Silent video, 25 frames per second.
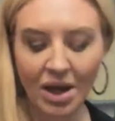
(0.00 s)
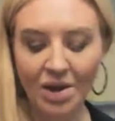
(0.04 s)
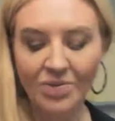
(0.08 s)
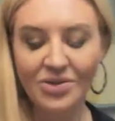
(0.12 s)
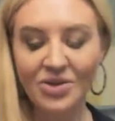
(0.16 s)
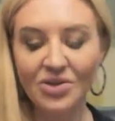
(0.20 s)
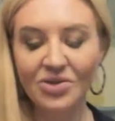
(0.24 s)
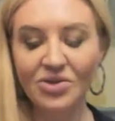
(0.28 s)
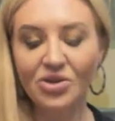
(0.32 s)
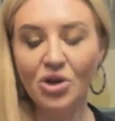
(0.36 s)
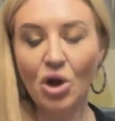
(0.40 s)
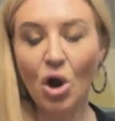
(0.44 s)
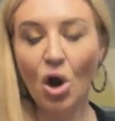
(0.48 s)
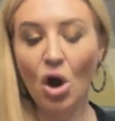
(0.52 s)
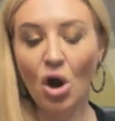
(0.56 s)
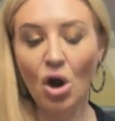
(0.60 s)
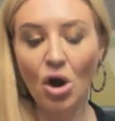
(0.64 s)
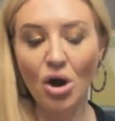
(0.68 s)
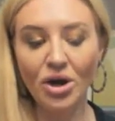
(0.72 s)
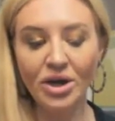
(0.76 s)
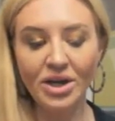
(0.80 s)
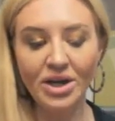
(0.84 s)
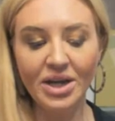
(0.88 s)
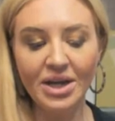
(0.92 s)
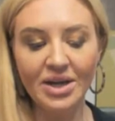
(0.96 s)
This
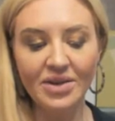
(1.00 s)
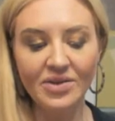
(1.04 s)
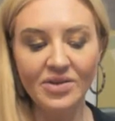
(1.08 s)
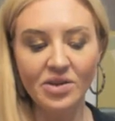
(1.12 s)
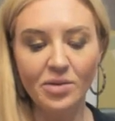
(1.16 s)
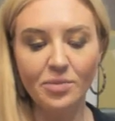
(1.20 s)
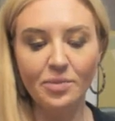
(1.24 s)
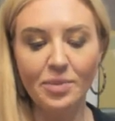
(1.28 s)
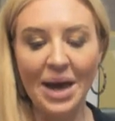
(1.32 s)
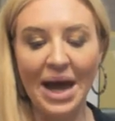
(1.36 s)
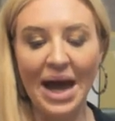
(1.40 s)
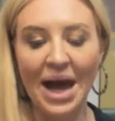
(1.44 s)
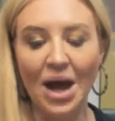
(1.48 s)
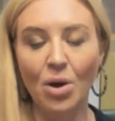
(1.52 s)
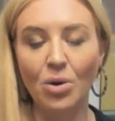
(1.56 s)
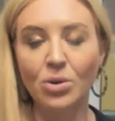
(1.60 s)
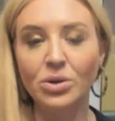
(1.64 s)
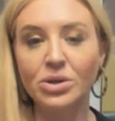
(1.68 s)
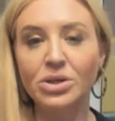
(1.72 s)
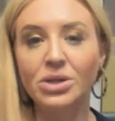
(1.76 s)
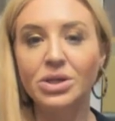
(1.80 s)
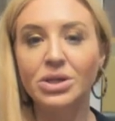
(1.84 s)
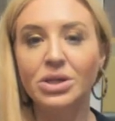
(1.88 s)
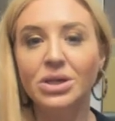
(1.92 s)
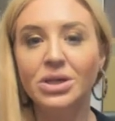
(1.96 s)
card is
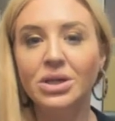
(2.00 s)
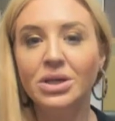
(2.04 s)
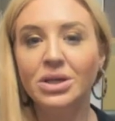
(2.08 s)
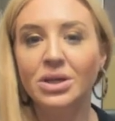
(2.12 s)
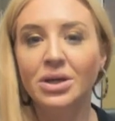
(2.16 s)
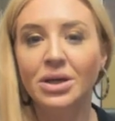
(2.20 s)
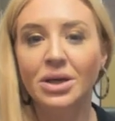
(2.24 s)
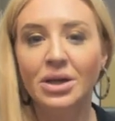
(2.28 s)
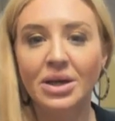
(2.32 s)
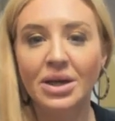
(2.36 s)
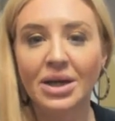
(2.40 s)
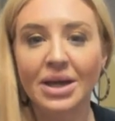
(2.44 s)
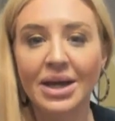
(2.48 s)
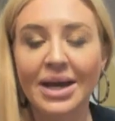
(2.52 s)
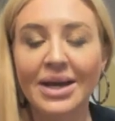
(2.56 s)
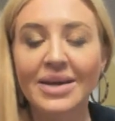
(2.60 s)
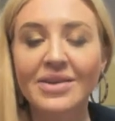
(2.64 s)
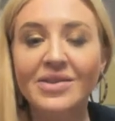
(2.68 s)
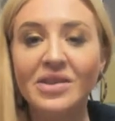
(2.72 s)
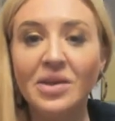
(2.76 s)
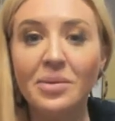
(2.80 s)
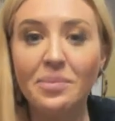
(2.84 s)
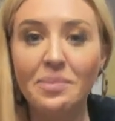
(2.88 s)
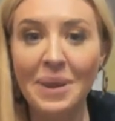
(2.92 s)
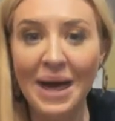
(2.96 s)
about
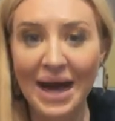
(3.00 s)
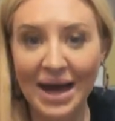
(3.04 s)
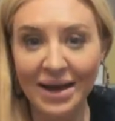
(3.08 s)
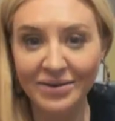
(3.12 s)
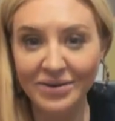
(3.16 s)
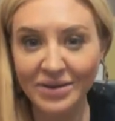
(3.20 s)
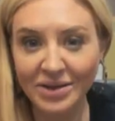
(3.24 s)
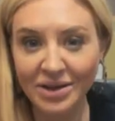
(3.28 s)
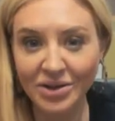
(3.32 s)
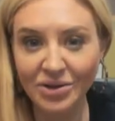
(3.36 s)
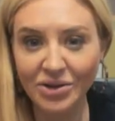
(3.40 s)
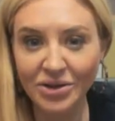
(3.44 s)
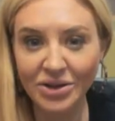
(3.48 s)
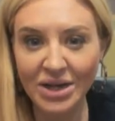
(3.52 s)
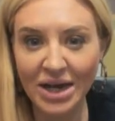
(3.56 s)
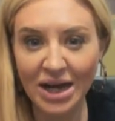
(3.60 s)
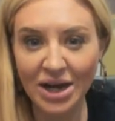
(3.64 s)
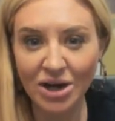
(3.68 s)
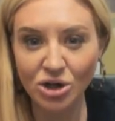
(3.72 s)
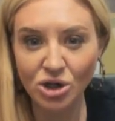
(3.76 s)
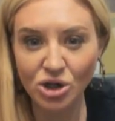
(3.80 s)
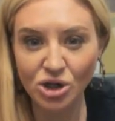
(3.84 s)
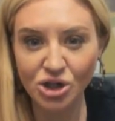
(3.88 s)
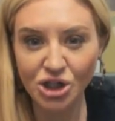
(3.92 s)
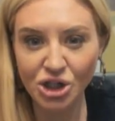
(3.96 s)
it's a masculine
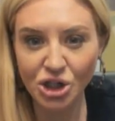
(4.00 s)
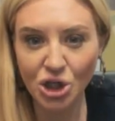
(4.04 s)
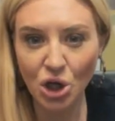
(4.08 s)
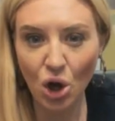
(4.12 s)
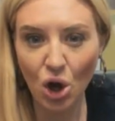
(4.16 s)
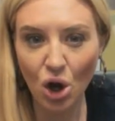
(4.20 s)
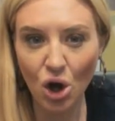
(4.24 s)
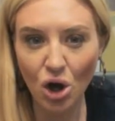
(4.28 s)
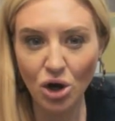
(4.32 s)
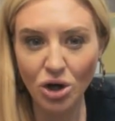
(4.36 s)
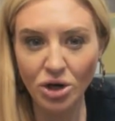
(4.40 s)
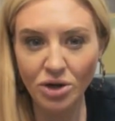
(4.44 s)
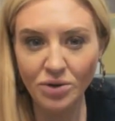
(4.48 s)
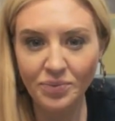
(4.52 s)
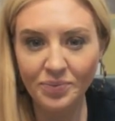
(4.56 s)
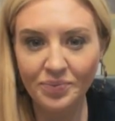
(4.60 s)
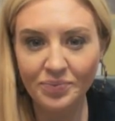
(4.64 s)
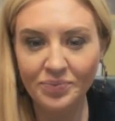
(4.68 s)
energy card.